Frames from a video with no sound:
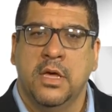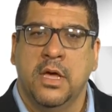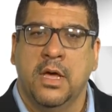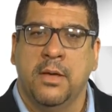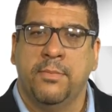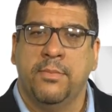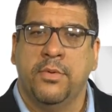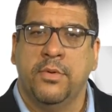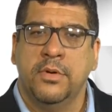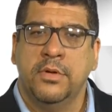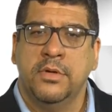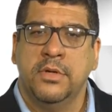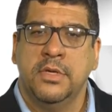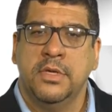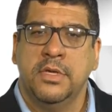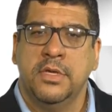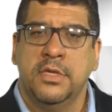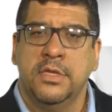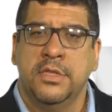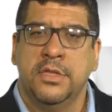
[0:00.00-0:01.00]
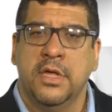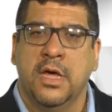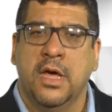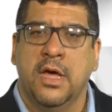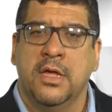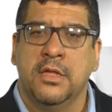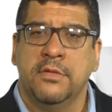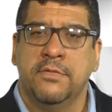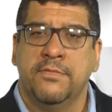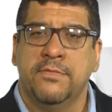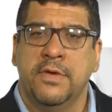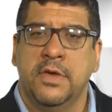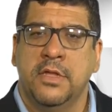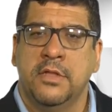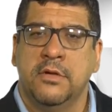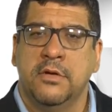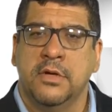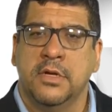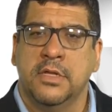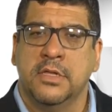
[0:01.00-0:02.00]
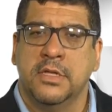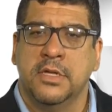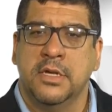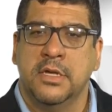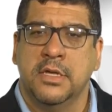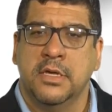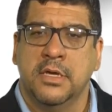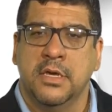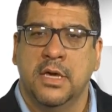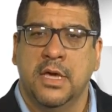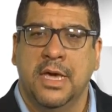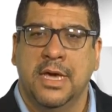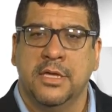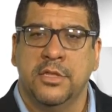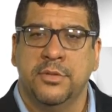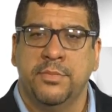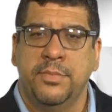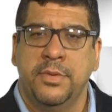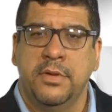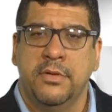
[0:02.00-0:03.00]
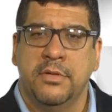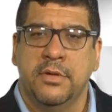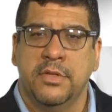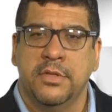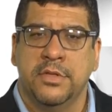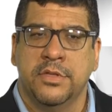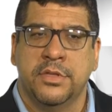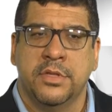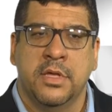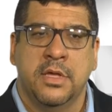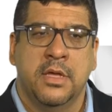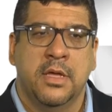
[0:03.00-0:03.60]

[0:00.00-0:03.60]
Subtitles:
a Portuguese heart failure clinic experience